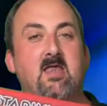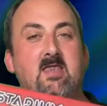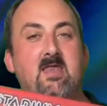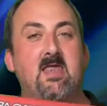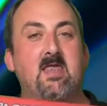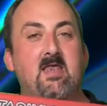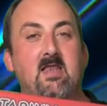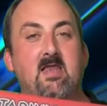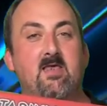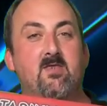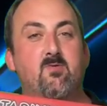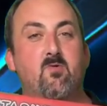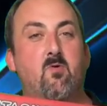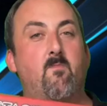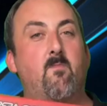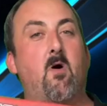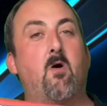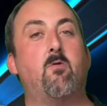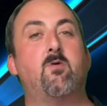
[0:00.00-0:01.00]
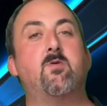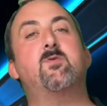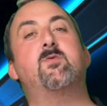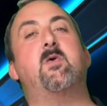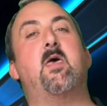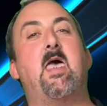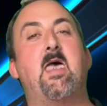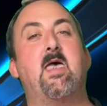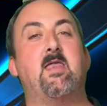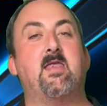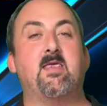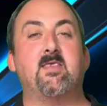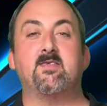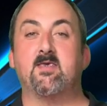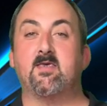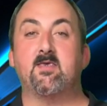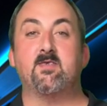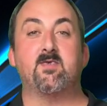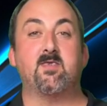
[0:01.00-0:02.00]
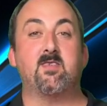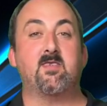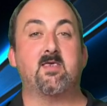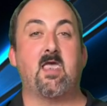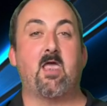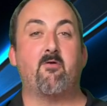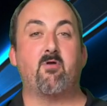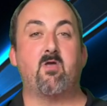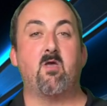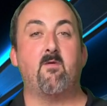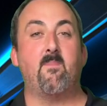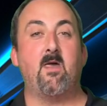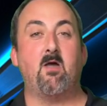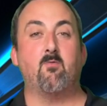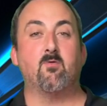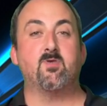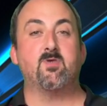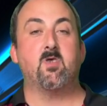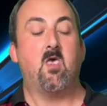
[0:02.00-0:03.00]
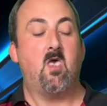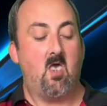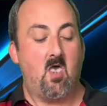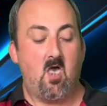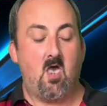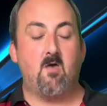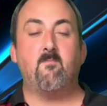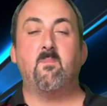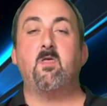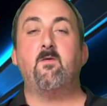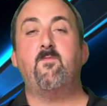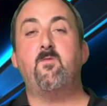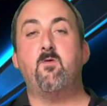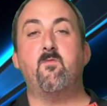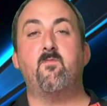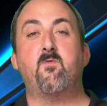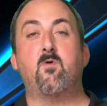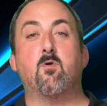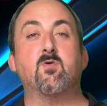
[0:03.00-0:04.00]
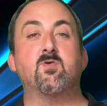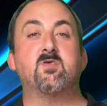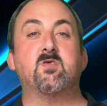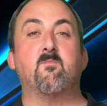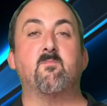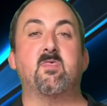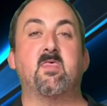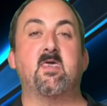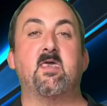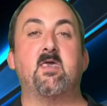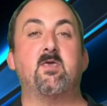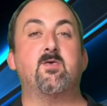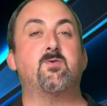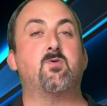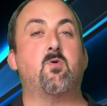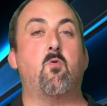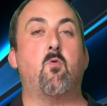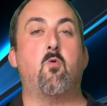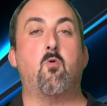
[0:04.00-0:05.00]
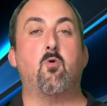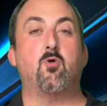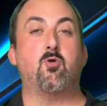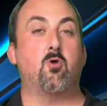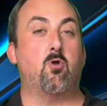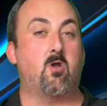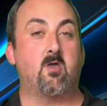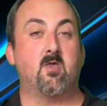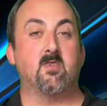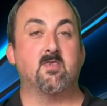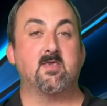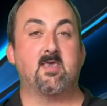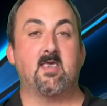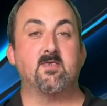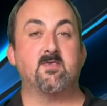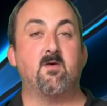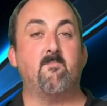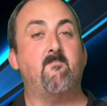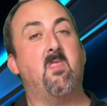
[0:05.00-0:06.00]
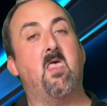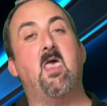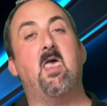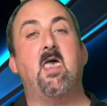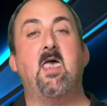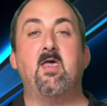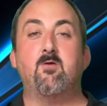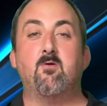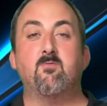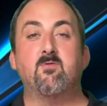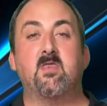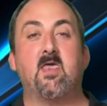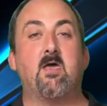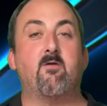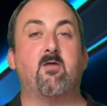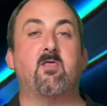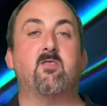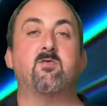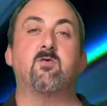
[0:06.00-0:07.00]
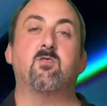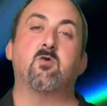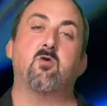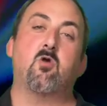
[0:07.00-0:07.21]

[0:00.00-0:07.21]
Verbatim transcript: neat little box and it's easy to carry about. Um, if you've got some of these or you're looking to get some, head on down into the